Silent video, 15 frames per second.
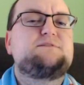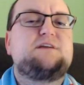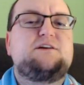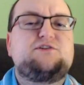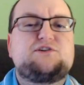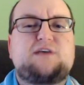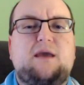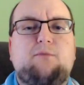They
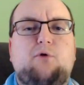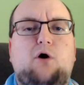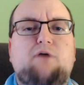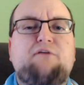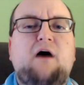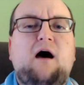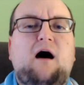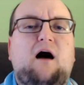just came
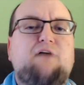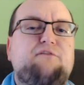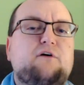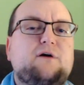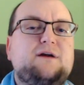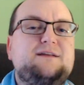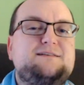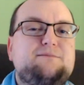off a
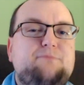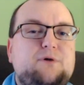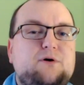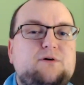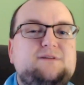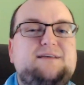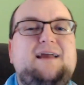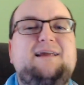very
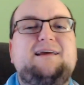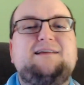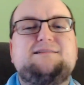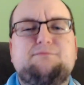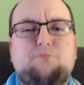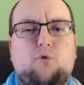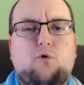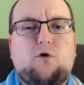debilitating,
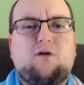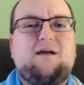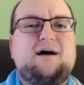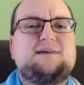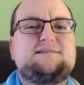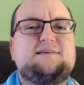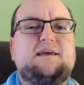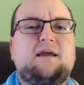
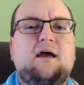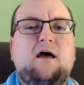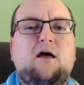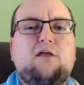demoralizing